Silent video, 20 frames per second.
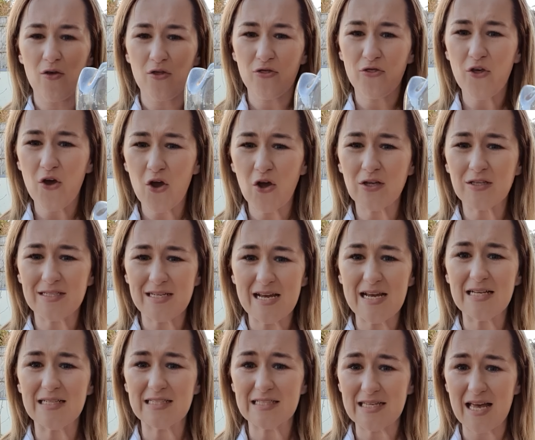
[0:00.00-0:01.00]

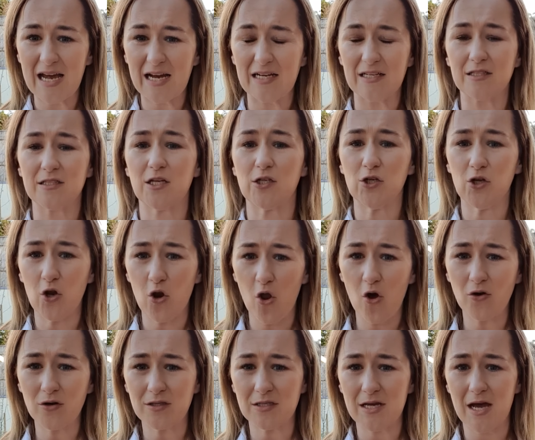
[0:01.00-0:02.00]
13 seconds, a
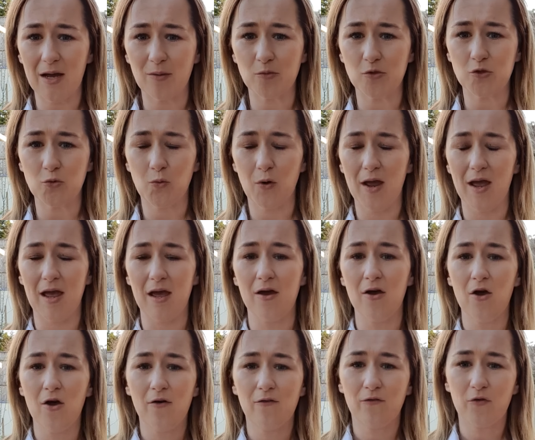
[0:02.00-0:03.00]
long time to wait
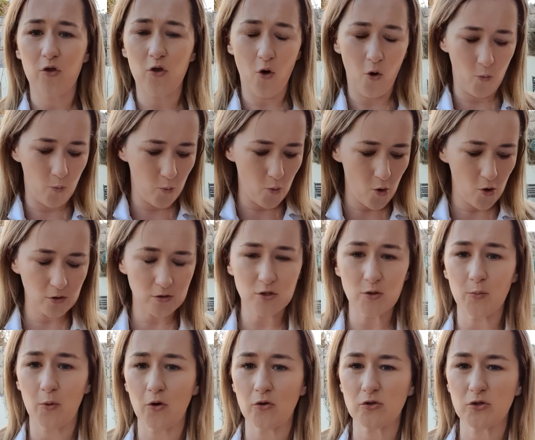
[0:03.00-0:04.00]
for your water
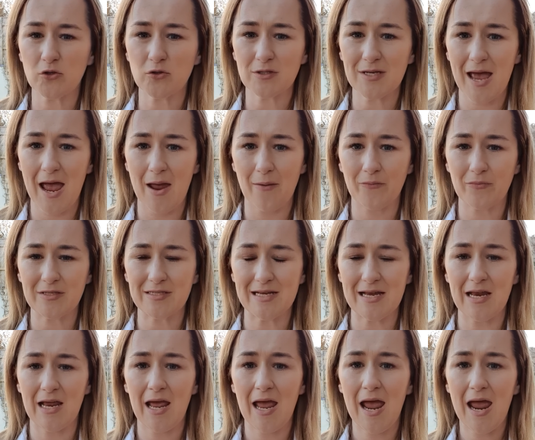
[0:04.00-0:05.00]
bottle to
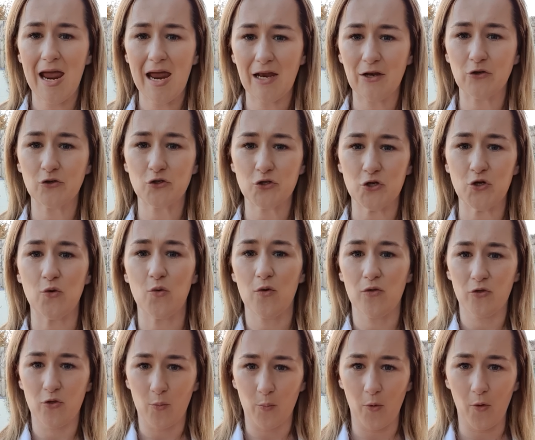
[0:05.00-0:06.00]
empty into
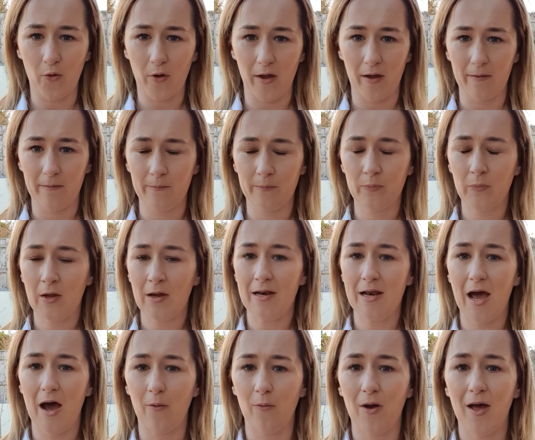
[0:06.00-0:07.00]
the bucket.
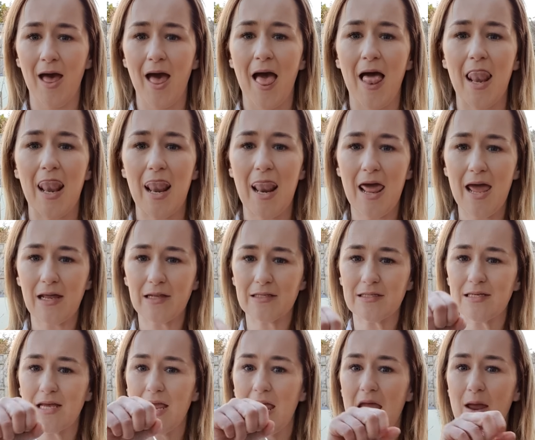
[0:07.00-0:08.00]
Now,
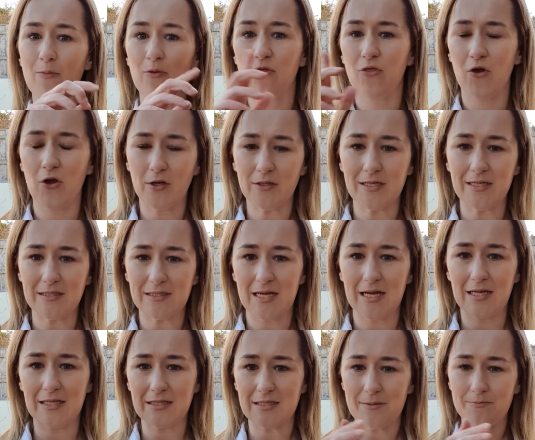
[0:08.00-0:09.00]
let's keep 13
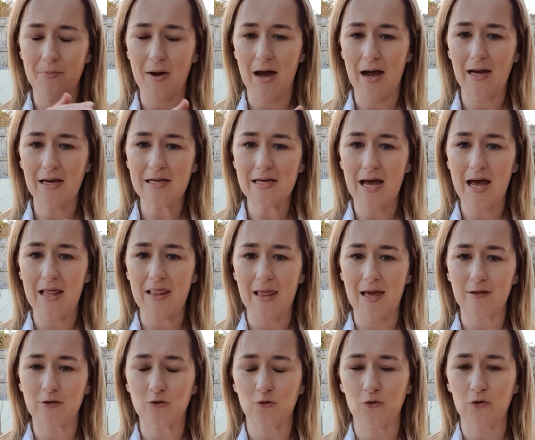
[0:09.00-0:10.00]
seconds in mind and
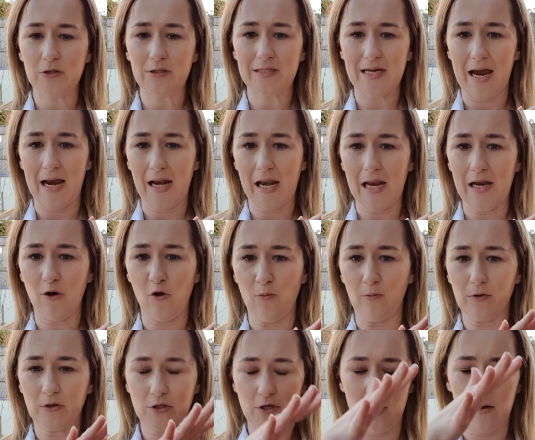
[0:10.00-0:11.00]
let's go to technique
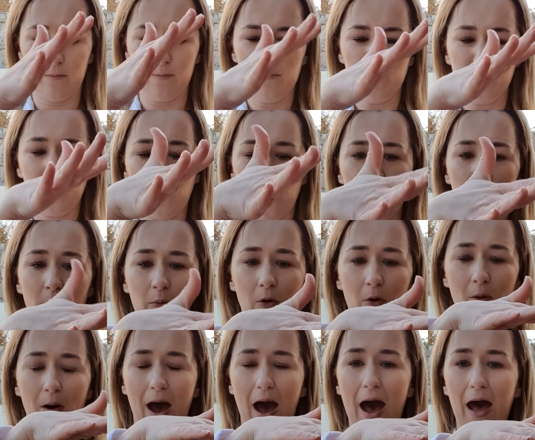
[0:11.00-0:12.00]
number 2. We're going to put
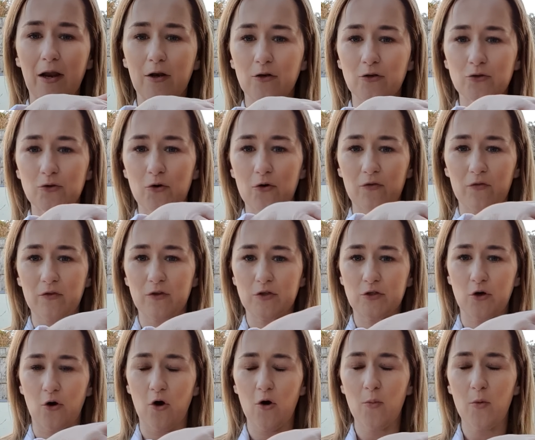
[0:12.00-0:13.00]
our hand over the
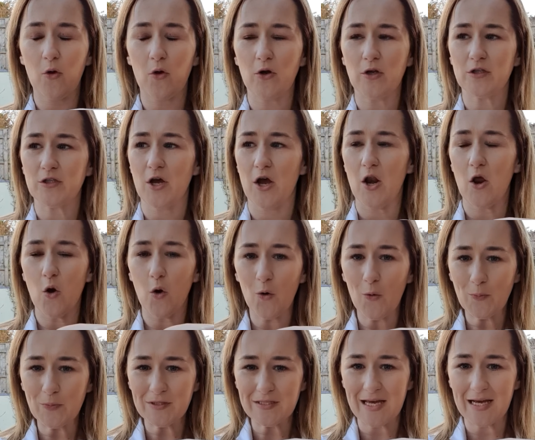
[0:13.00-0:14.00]
top, we're going to turn it
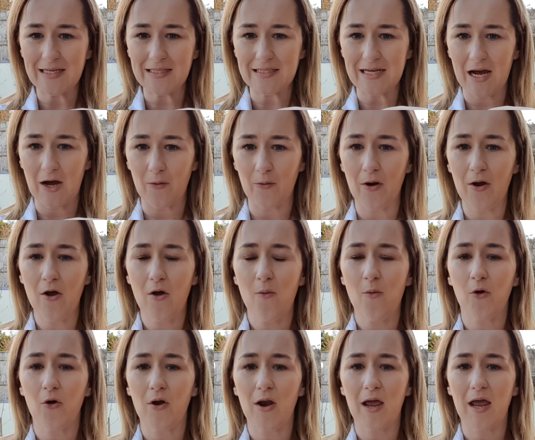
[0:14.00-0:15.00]
upside down,
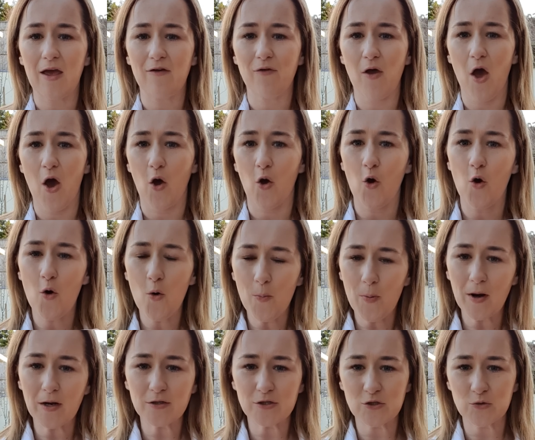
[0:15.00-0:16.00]
we're going to give it a
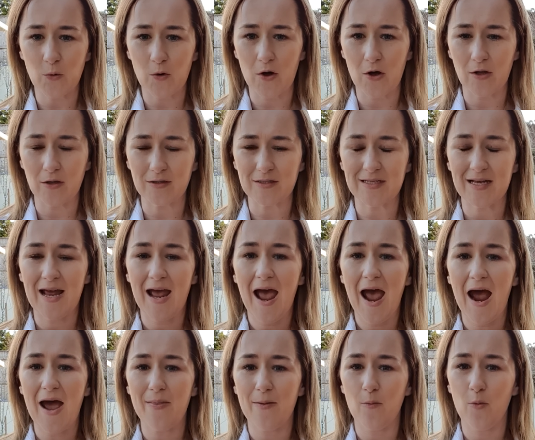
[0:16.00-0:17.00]
couple of swirls,
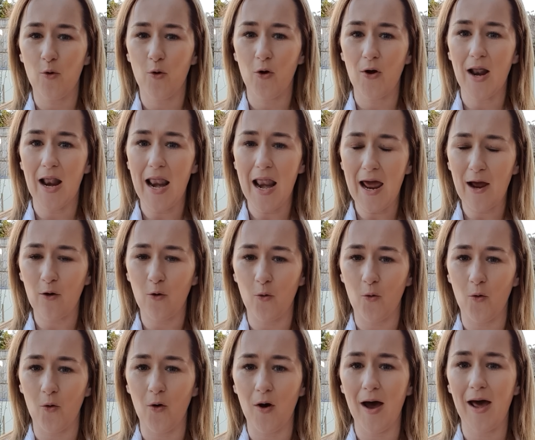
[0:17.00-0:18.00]
and then we're going to let
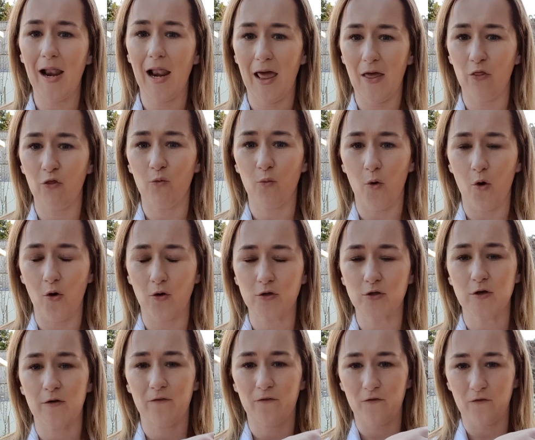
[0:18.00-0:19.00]
go and let the
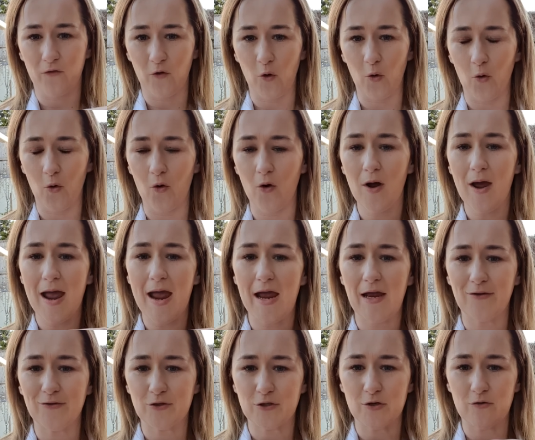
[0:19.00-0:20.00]
water flow
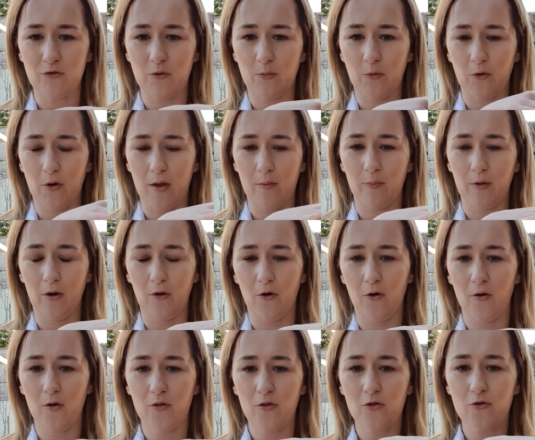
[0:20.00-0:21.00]
into the bucket below.
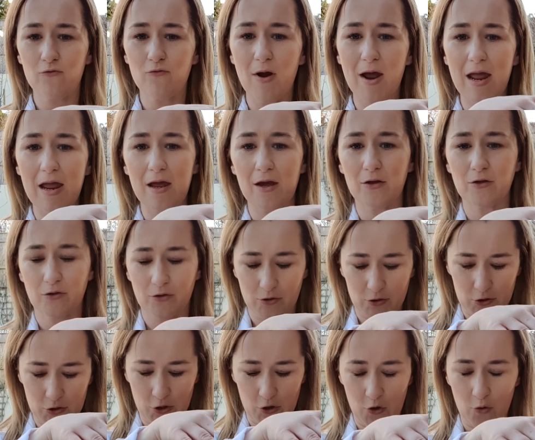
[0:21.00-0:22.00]
3,
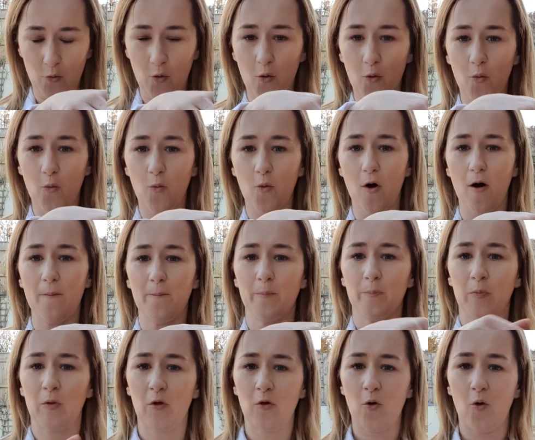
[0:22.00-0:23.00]
2, 1,
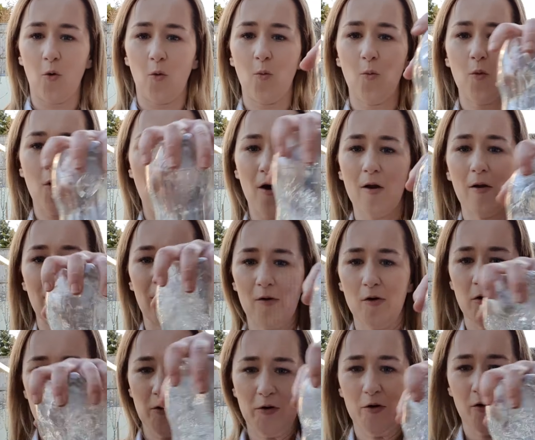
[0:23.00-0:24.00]
1,
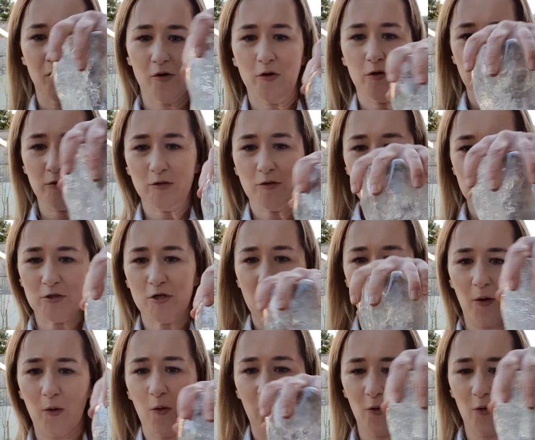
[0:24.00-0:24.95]
2,